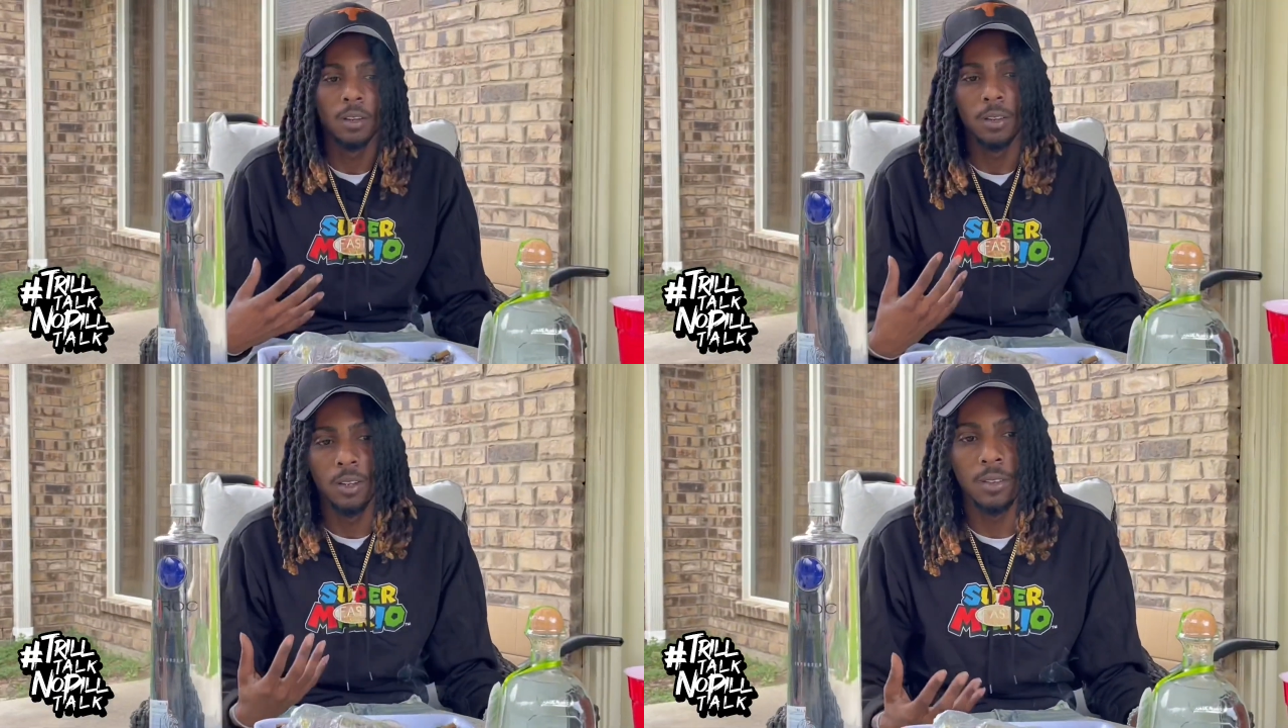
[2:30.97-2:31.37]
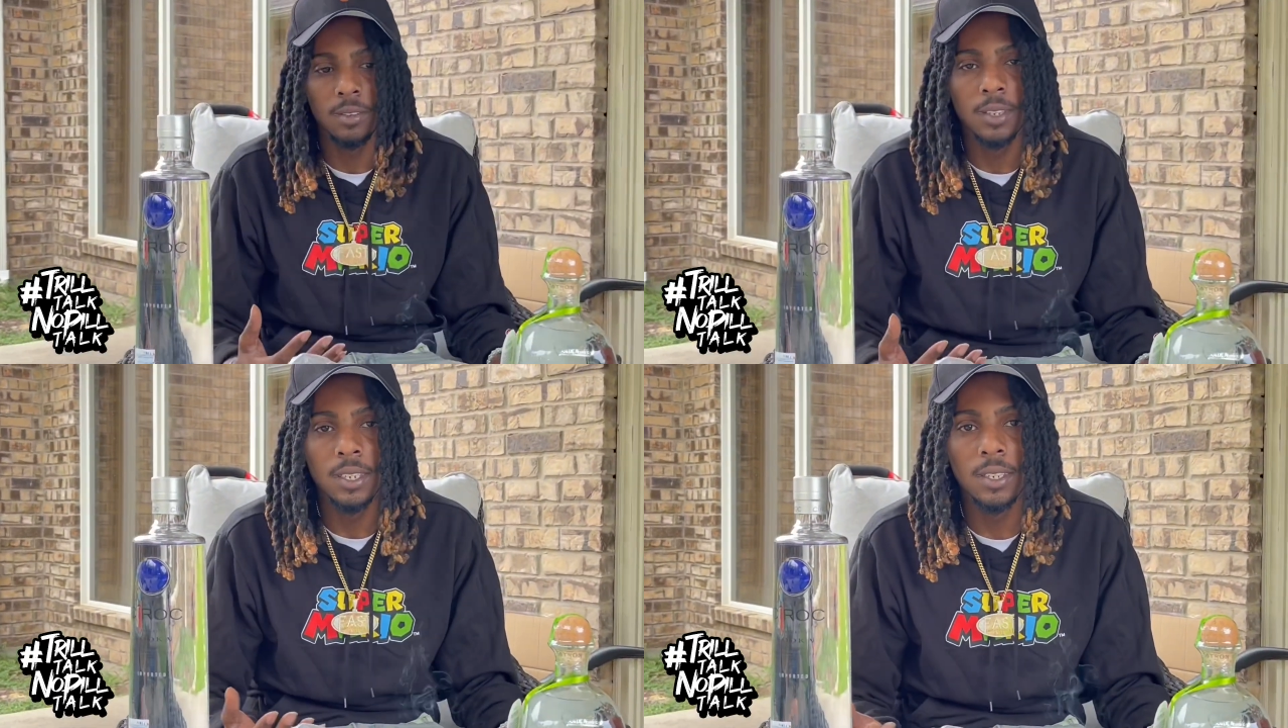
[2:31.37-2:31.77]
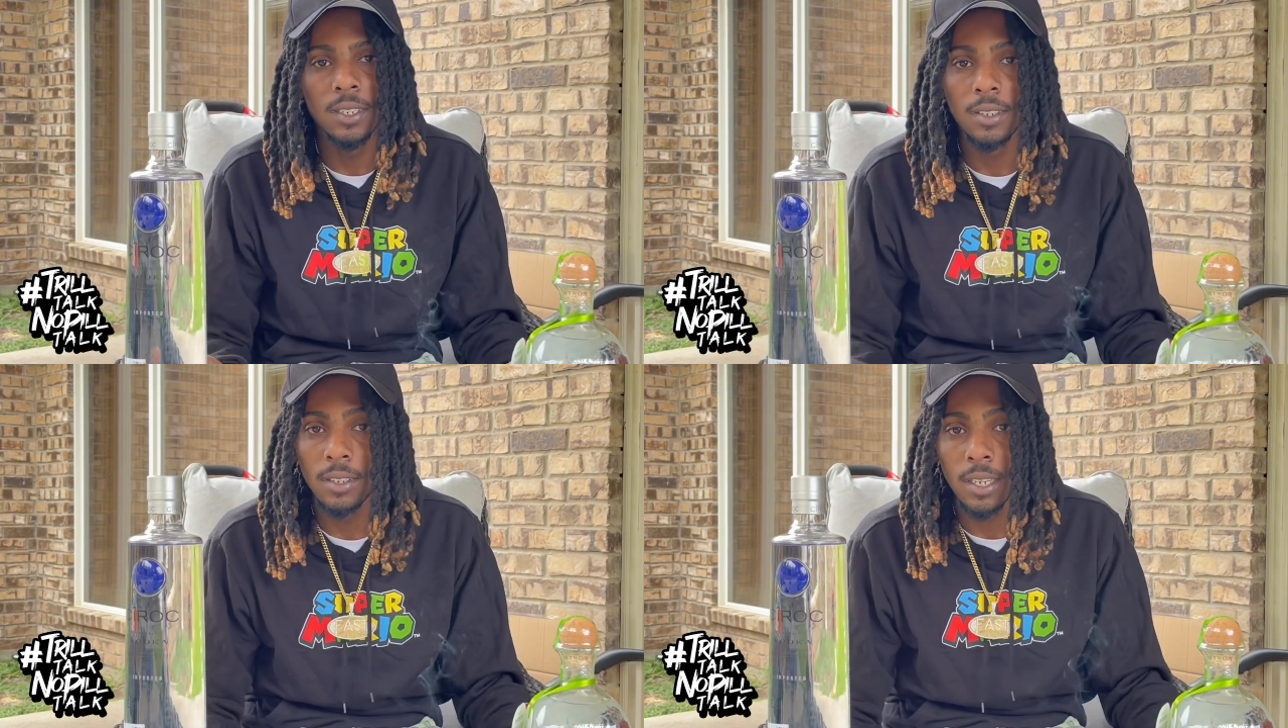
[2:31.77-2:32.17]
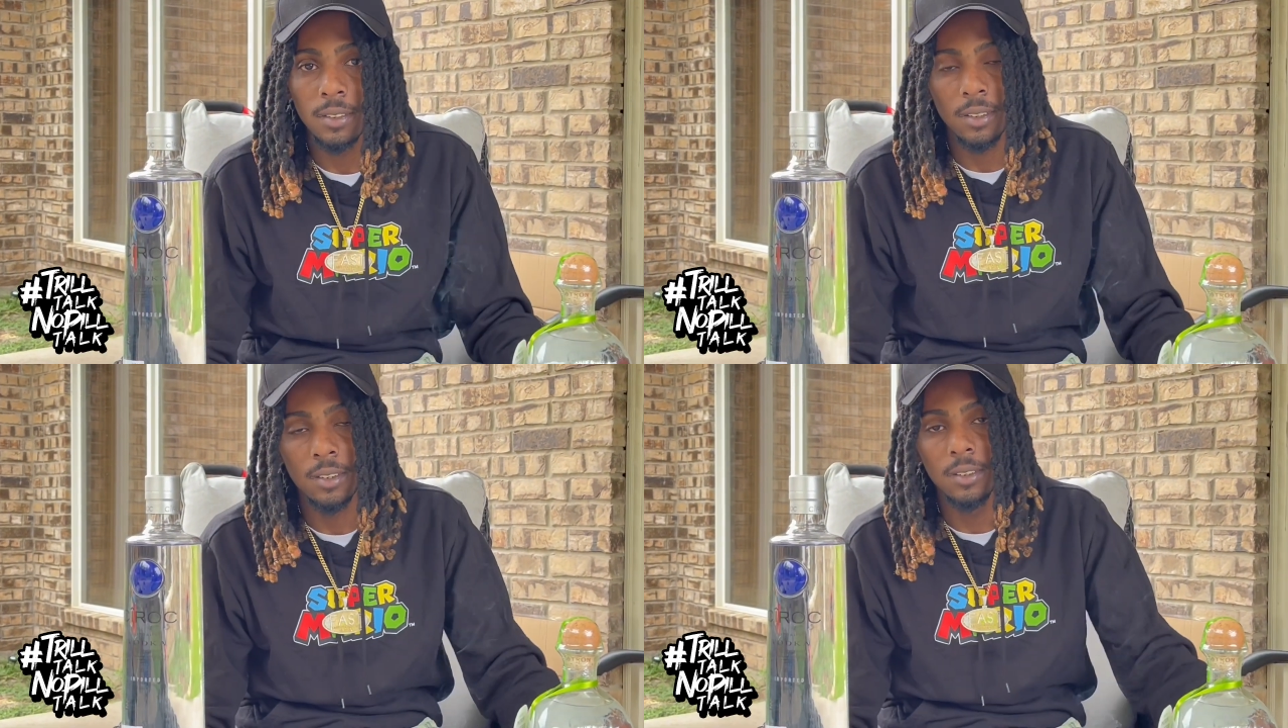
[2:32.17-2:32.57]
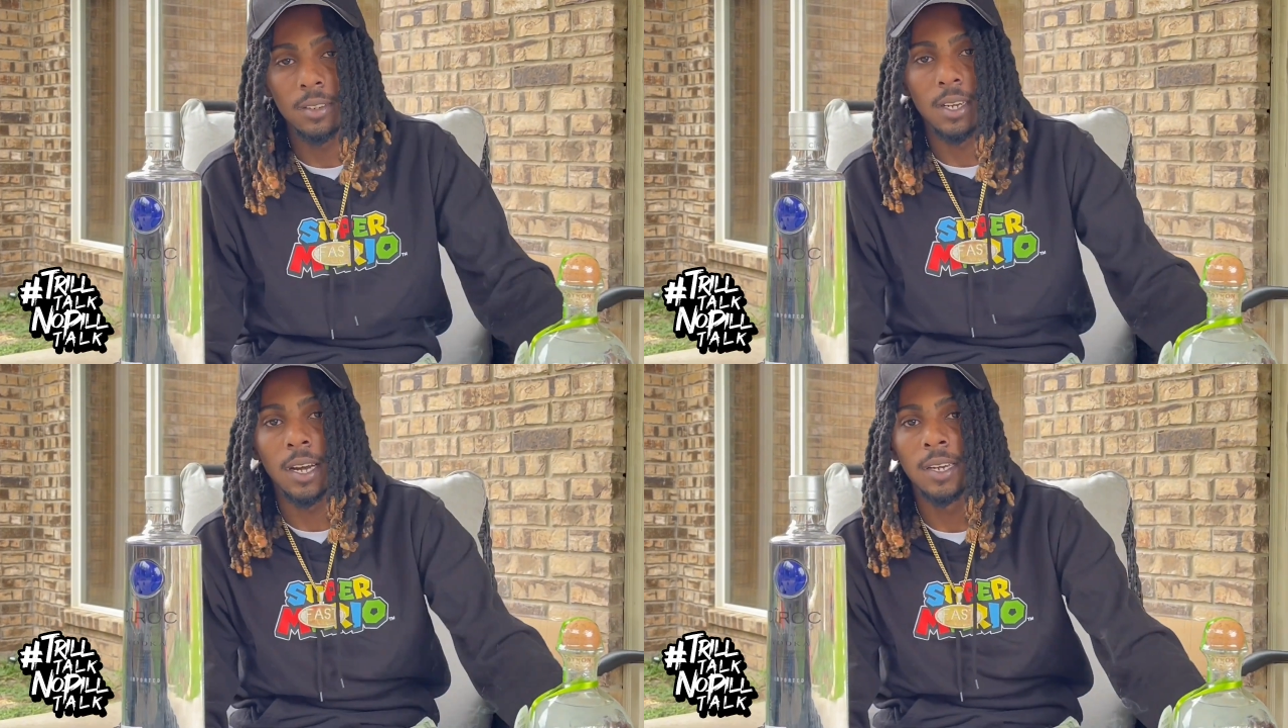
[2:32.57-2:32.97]
that's needed. Like so,
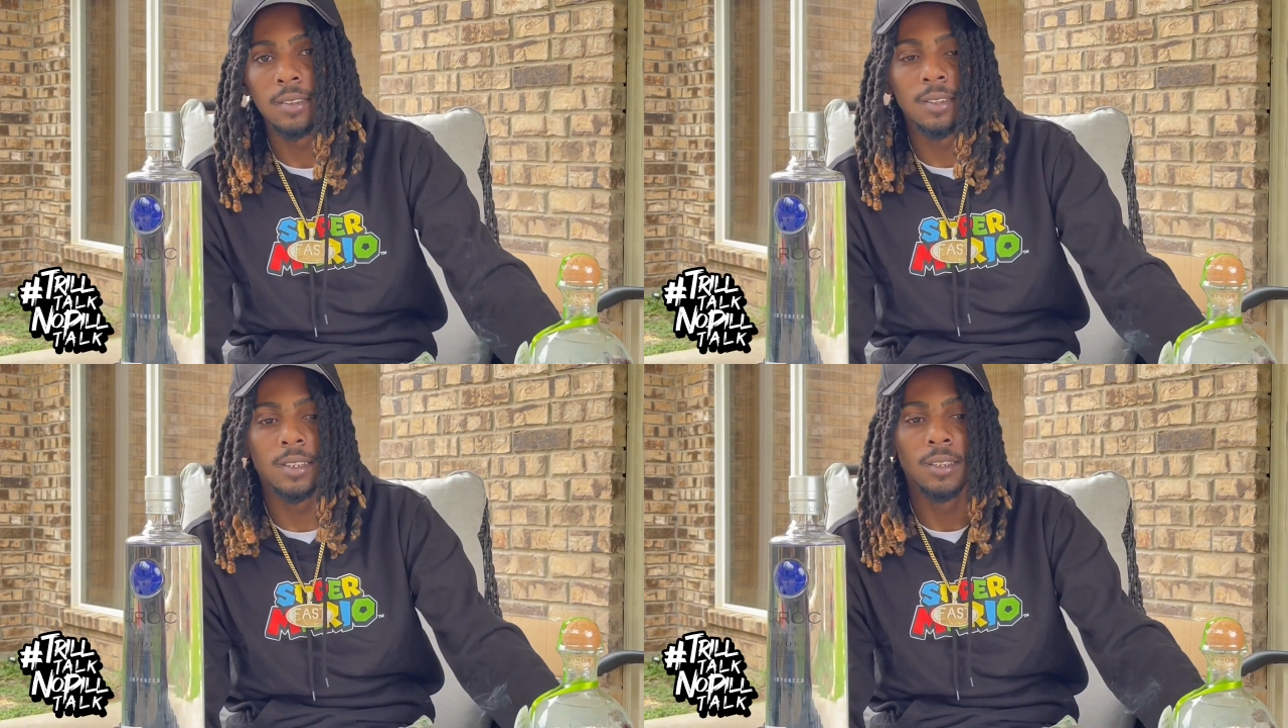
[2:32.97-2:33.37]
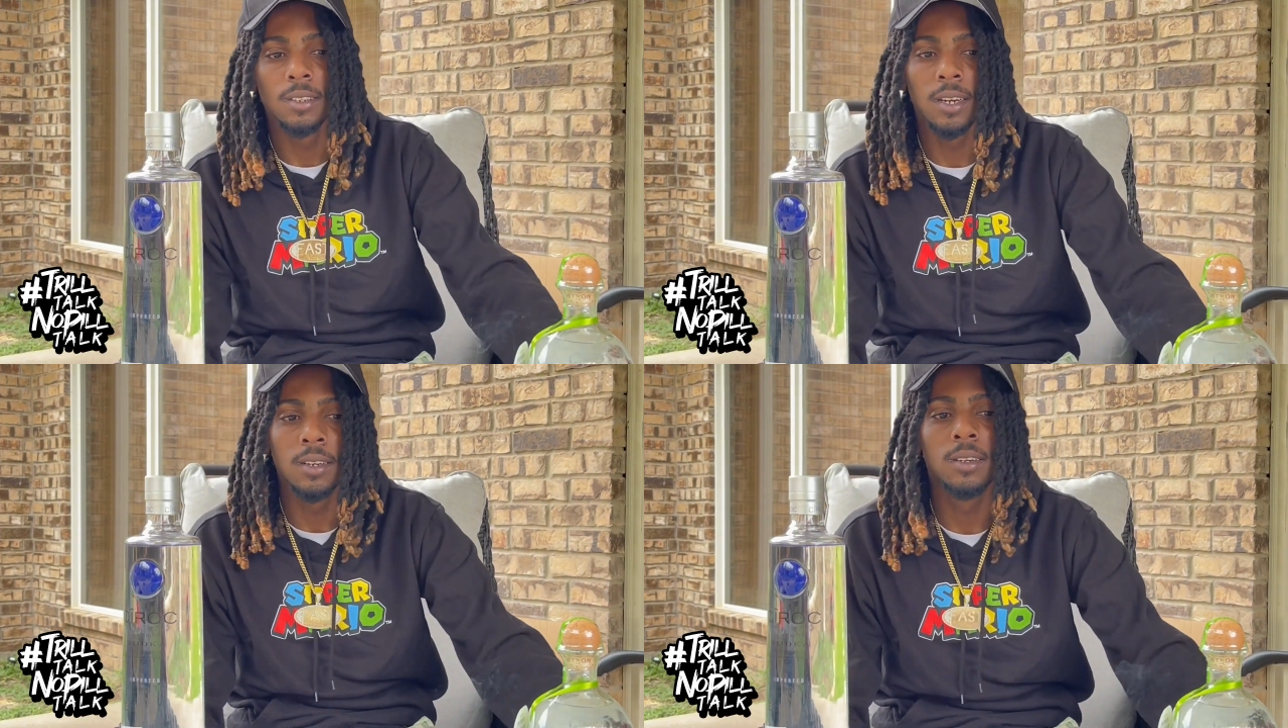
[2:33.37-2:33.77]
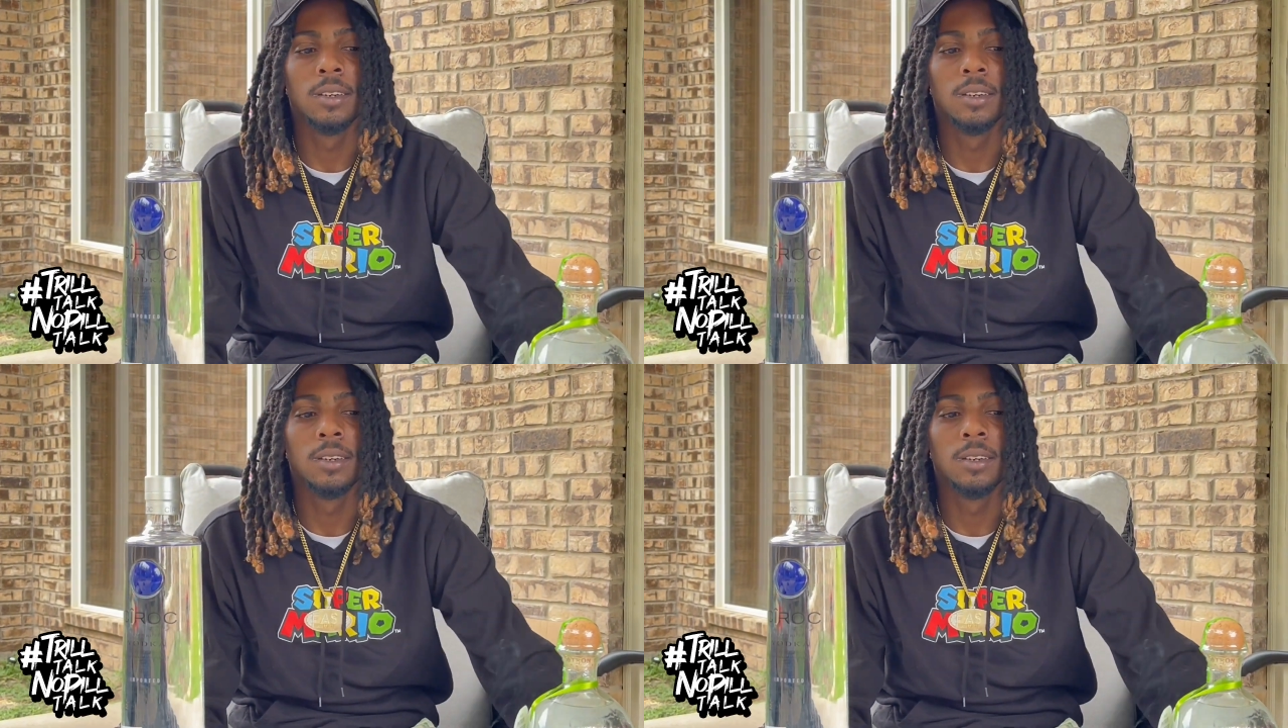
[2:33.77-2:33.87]
I tell you, like